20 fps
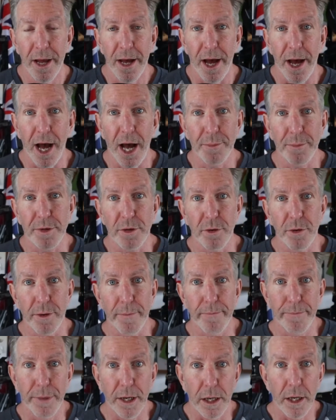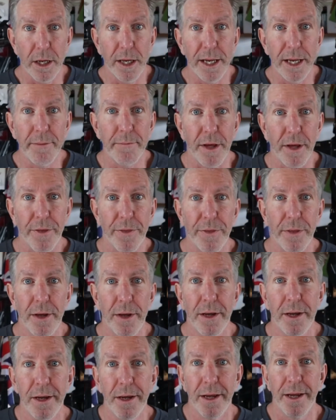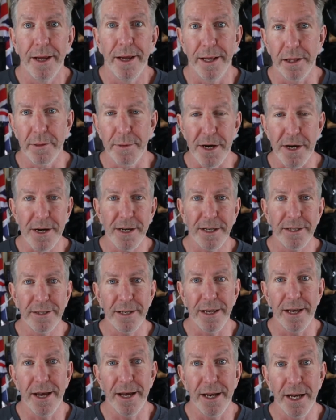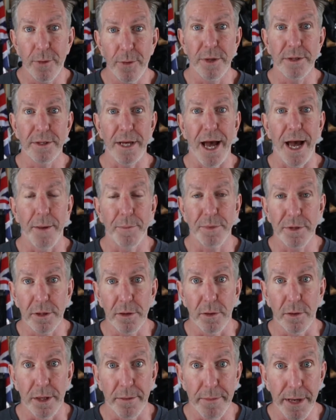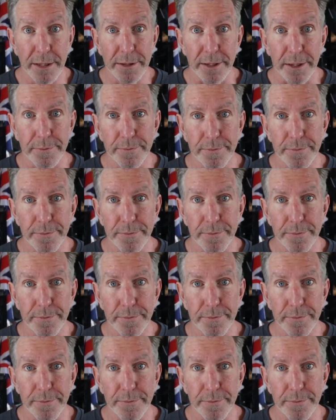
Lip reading: absolute behemoth in the box, and it was absolutely amazing.